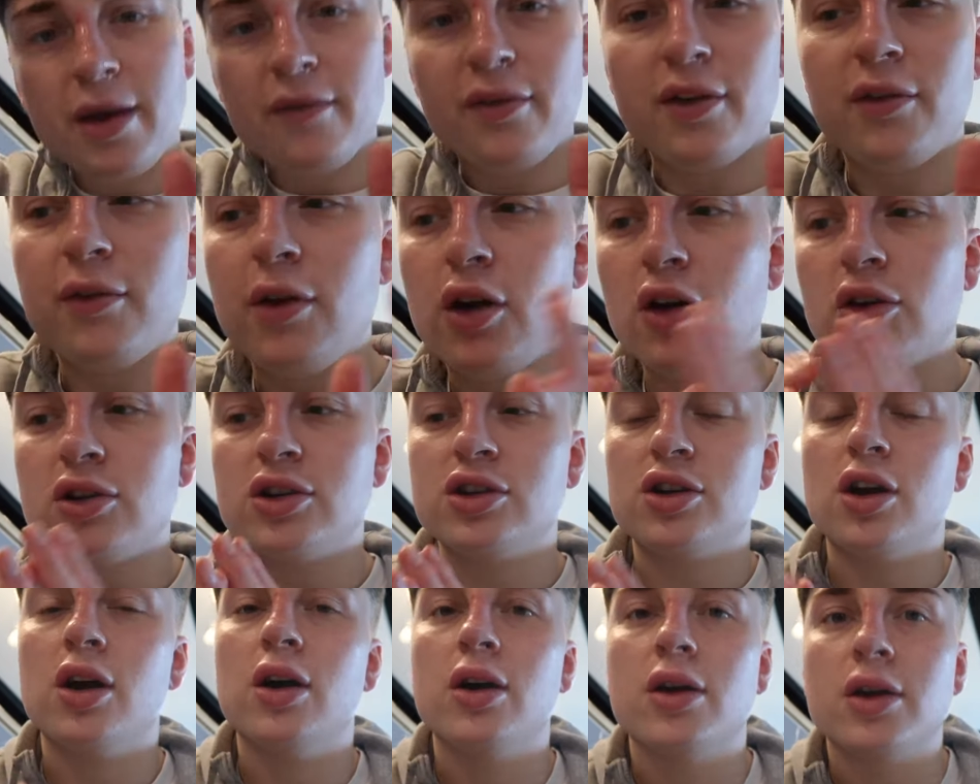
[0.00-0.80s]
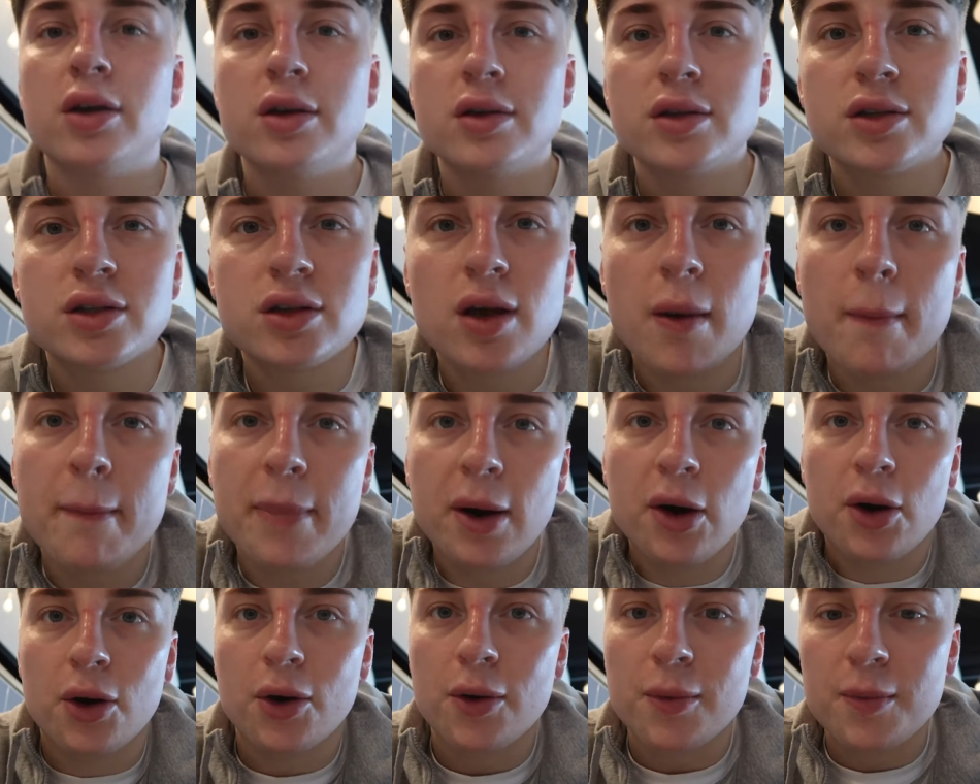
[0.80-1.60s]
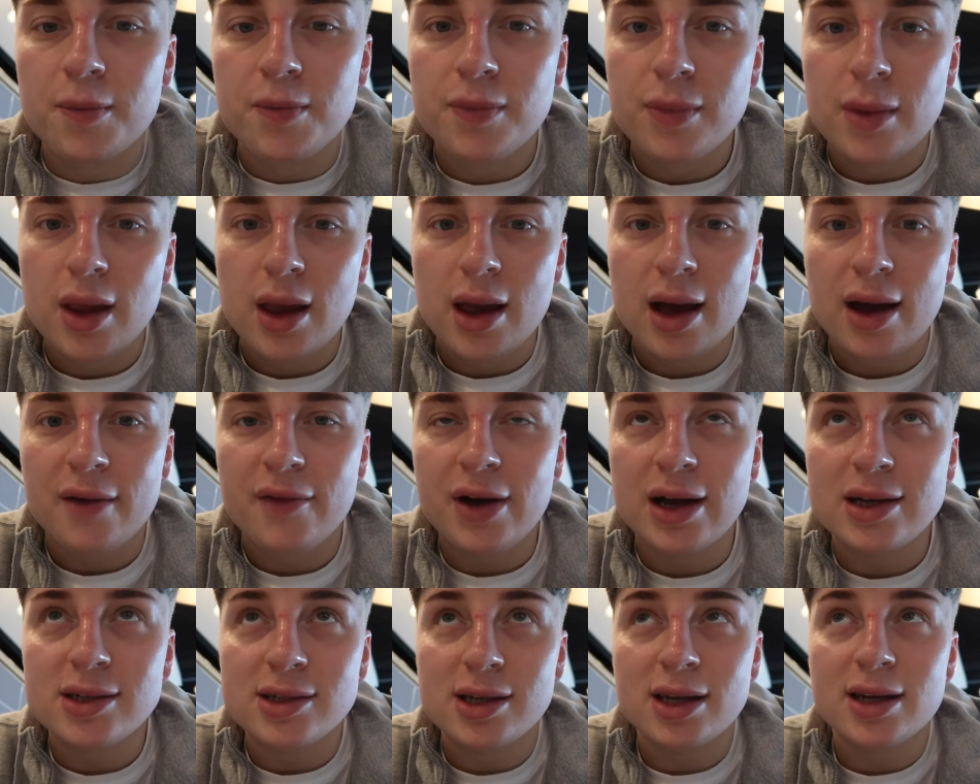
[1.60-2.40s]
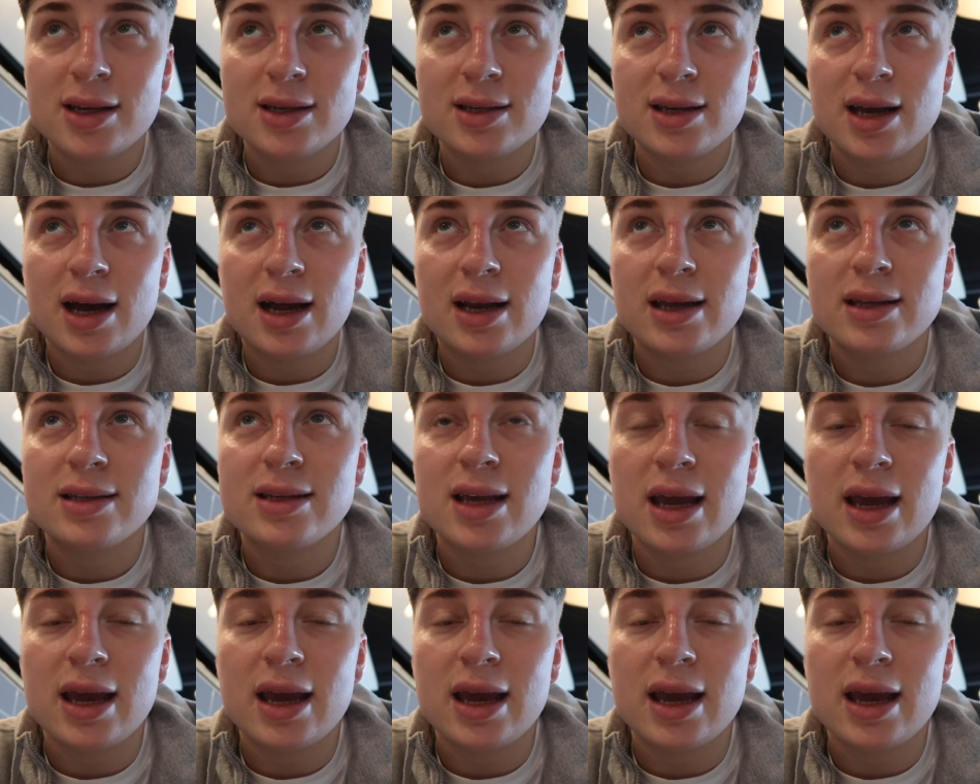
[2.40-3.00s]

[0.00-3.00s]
of a rogue choice, but I've actually decided